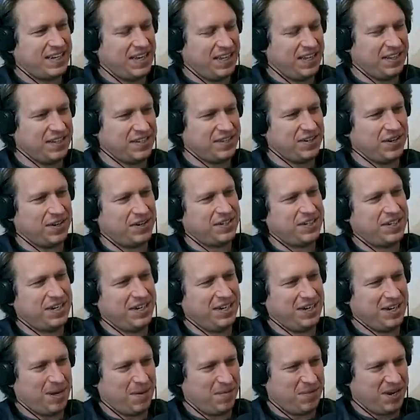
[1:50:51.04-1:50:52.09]
Dean the
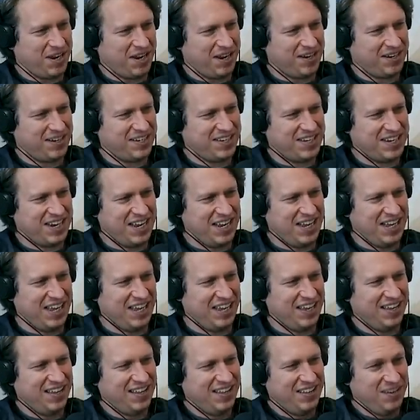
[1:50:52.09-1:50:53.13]
Saltine coming in. Goddamn
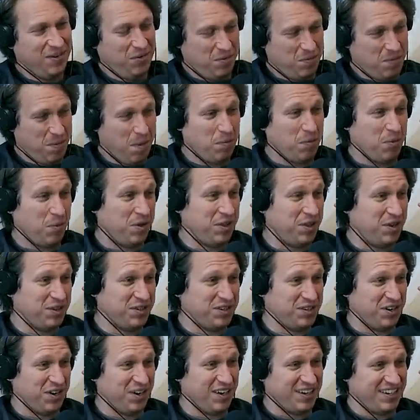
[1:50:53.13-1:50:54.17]
Dean got in my ear. Remember when those
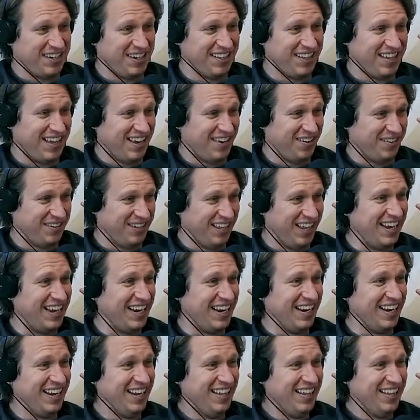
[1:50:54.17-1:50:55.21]
dogs ate that old
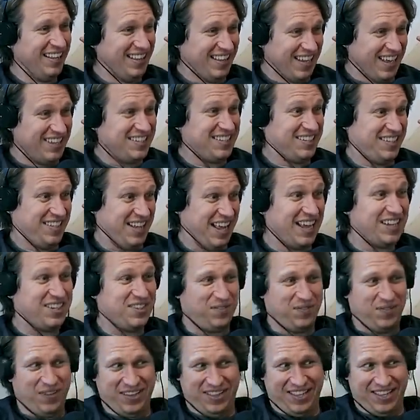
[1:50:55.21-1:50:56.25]
lady? That's
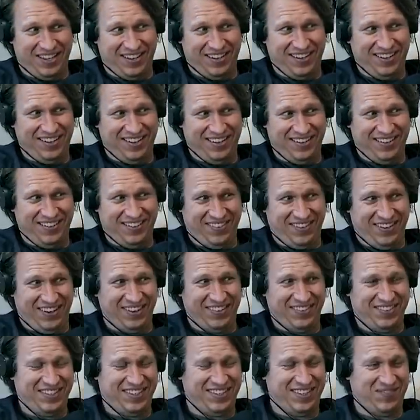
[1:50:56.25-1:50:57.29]
exactly right.
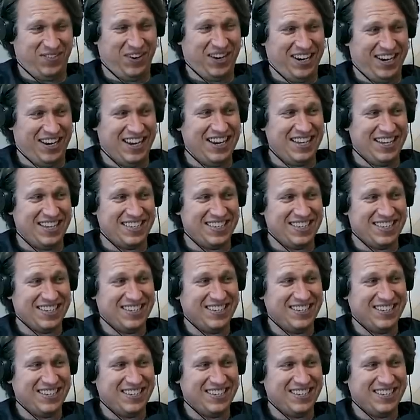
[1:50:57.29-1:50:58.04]
That's what it is.